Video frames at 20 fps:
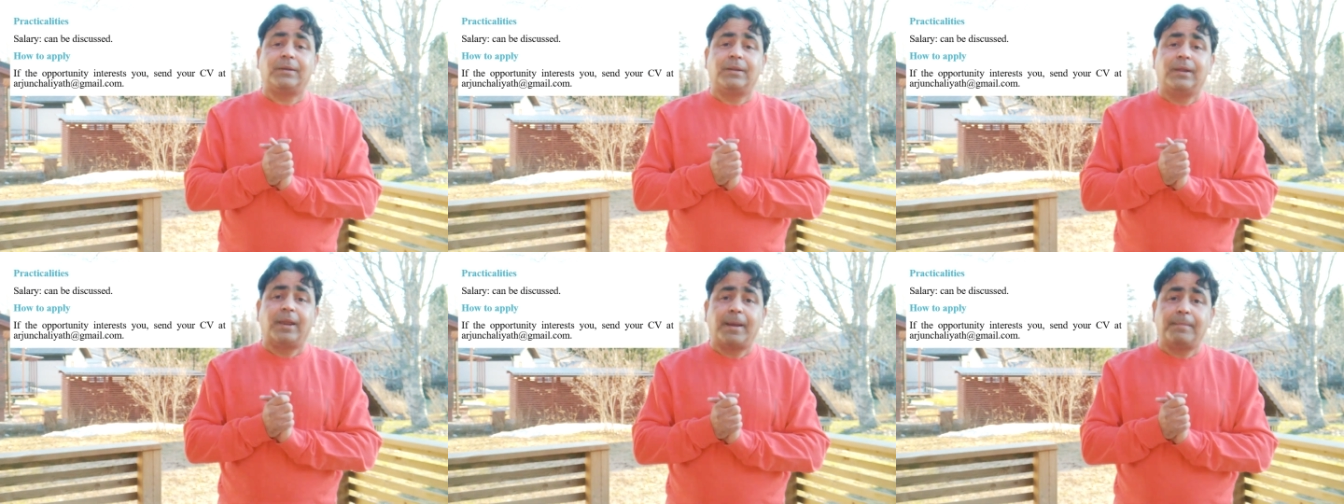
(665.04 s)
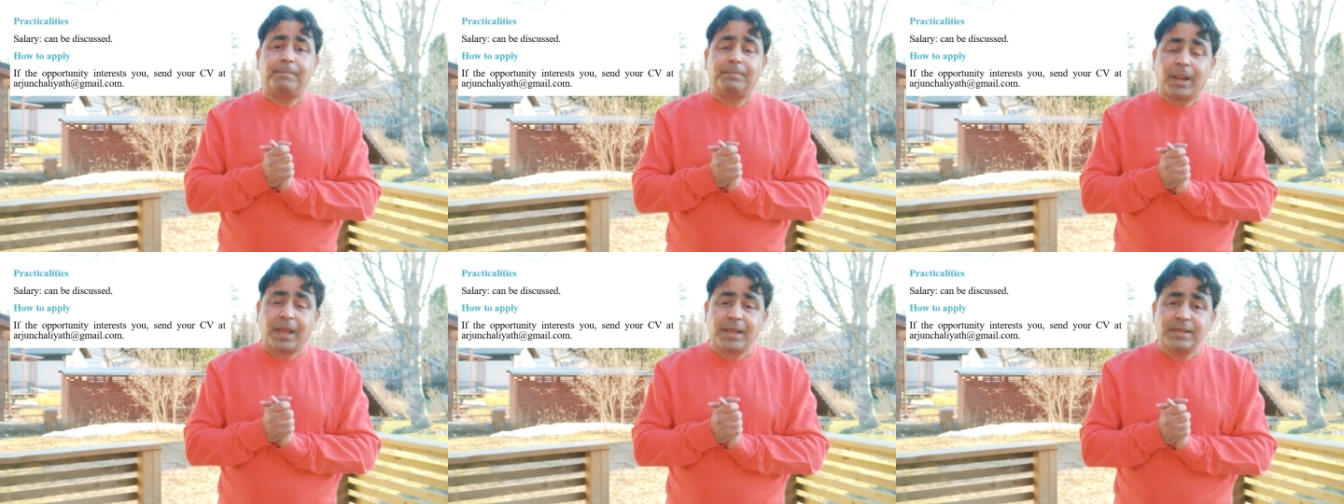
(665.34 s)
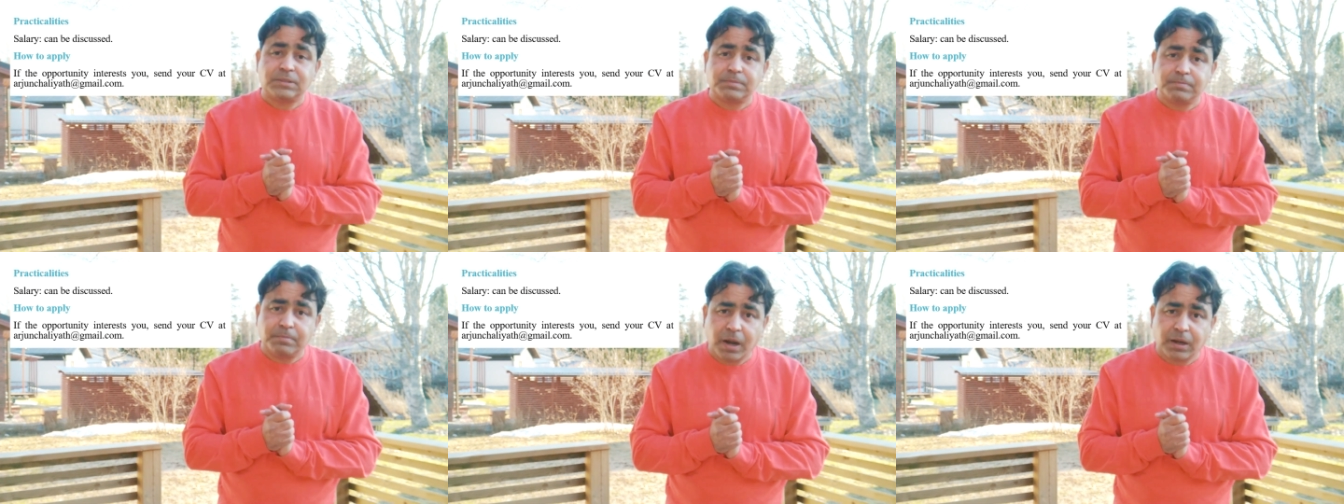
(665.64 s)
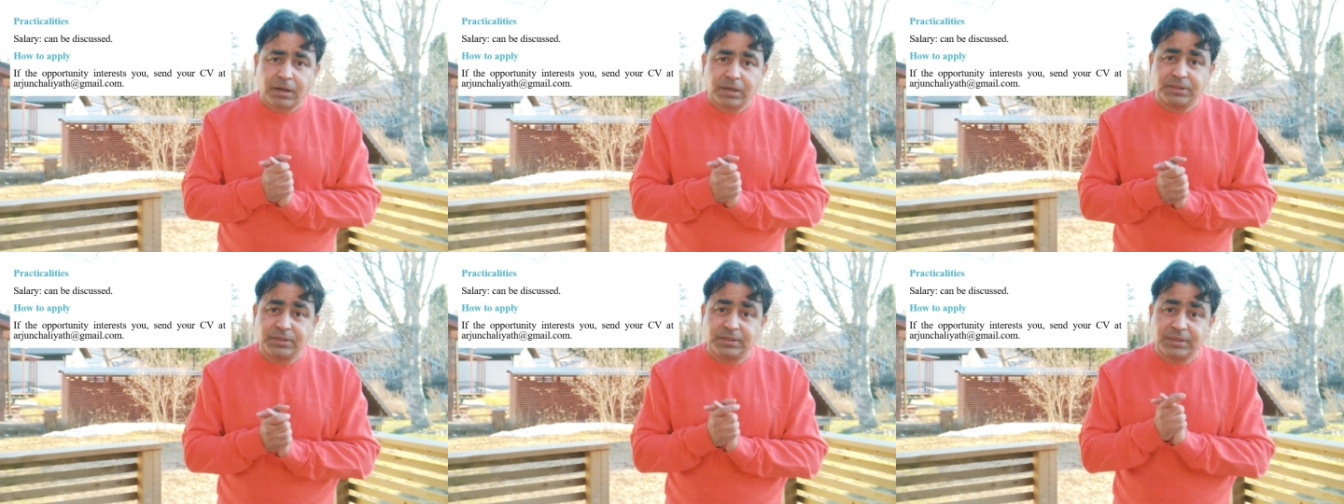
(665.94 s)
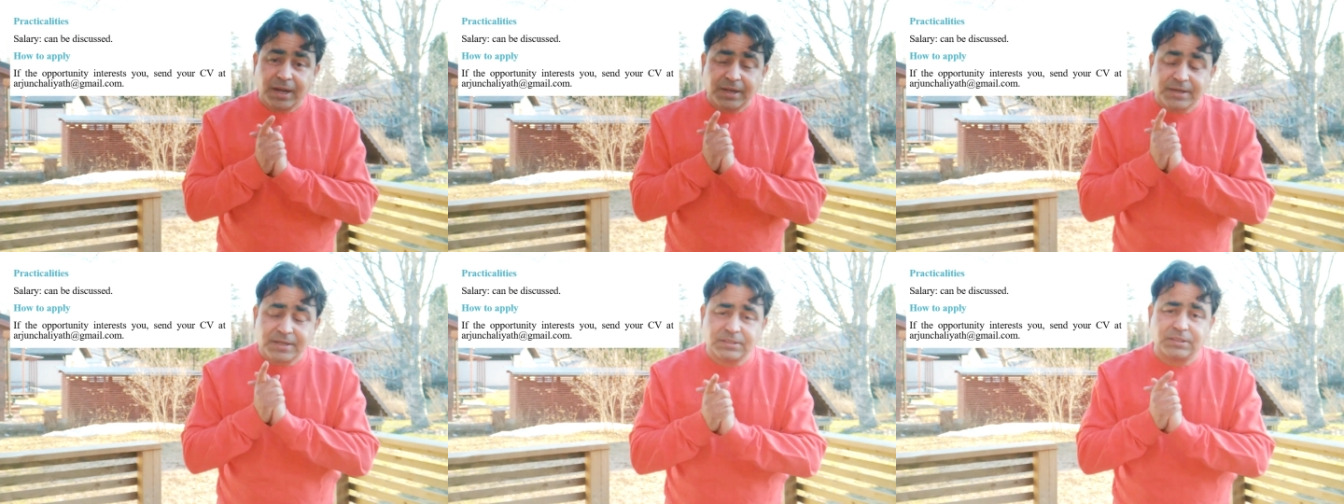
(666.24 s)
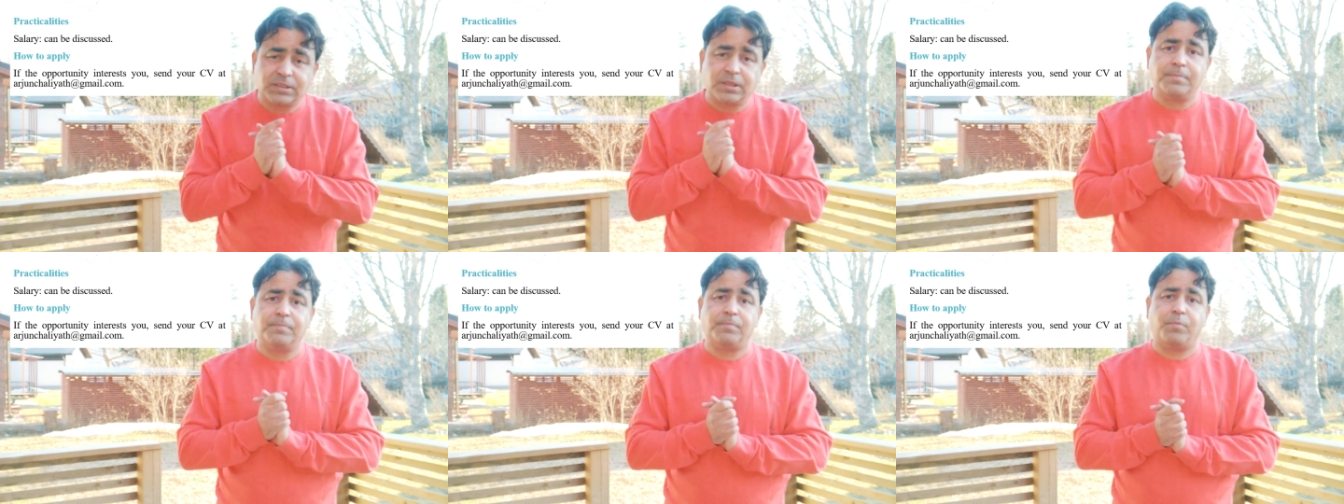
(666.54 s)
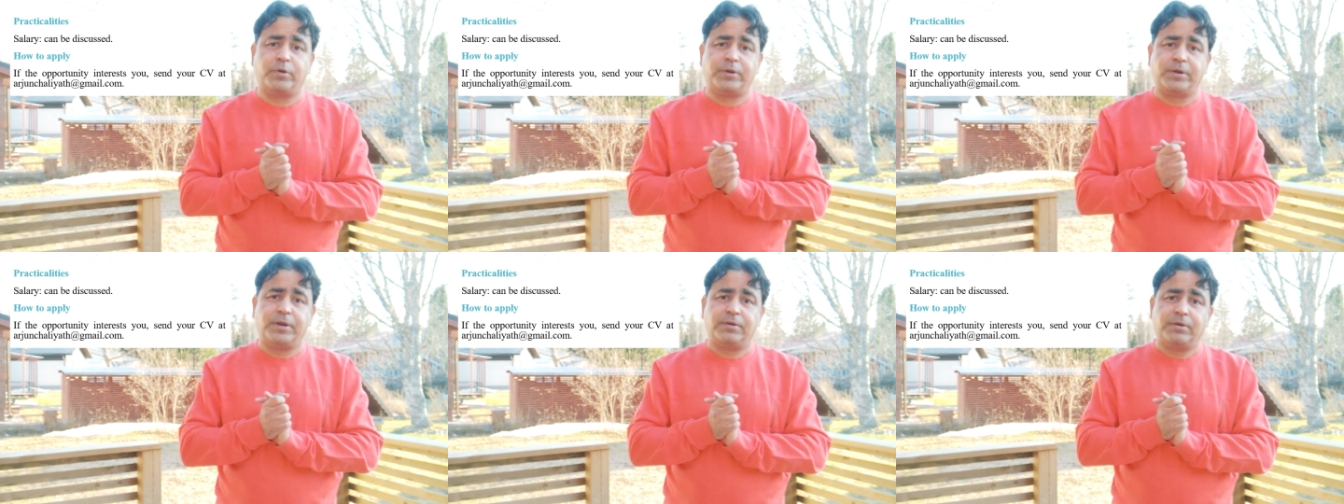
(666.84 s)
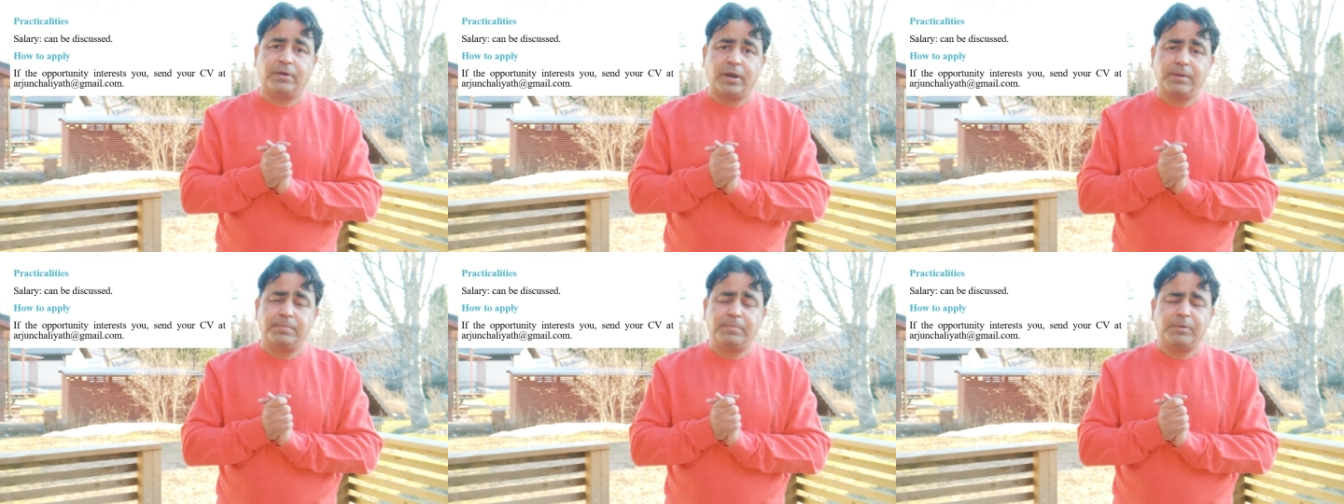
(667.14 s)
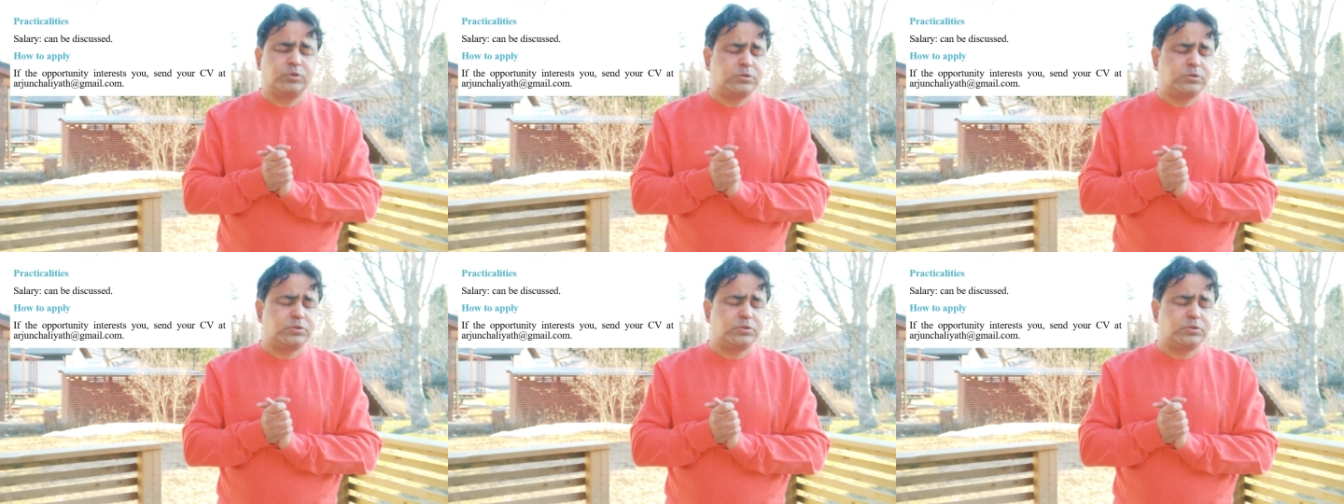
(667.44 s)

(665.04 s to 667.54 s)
but apply smartly. That is the important, right?